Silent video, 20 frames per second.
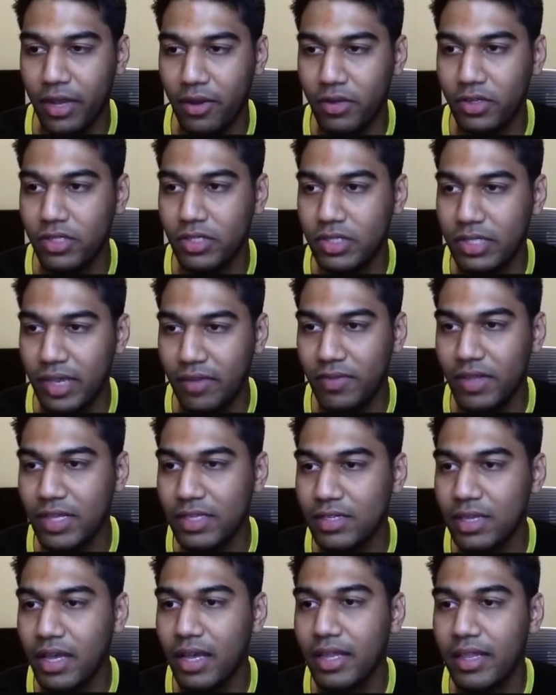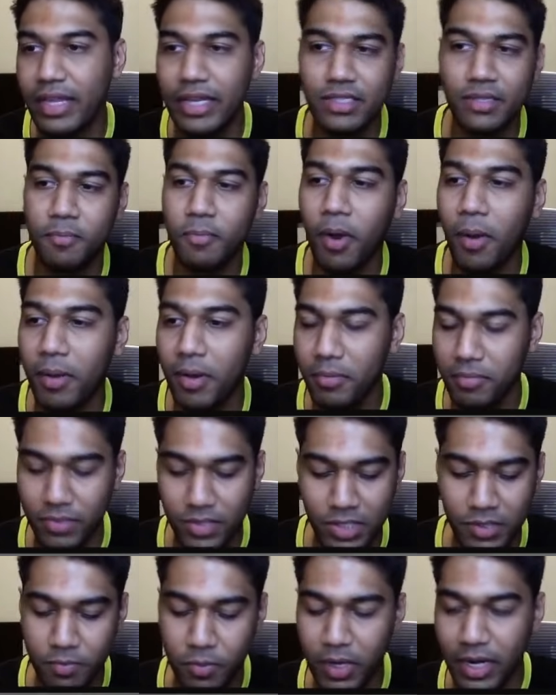Just save this. There is a problem,
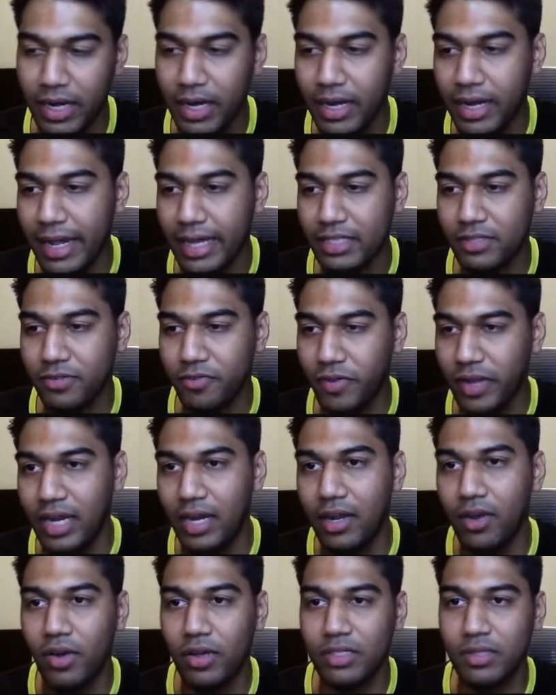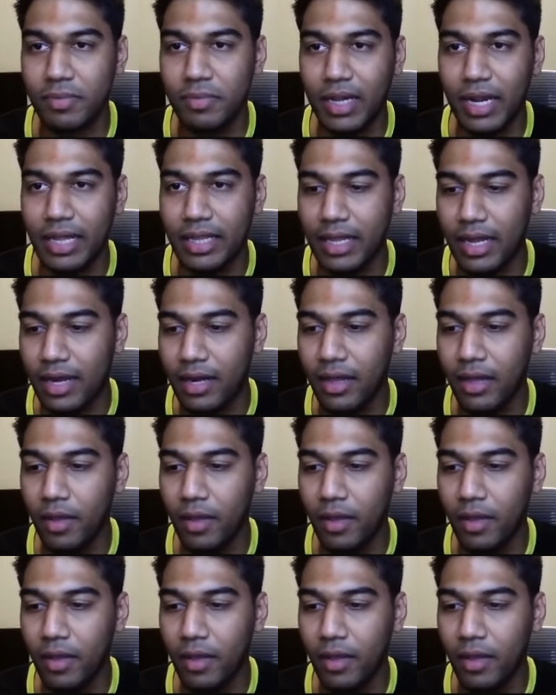just put in a test field or something like that.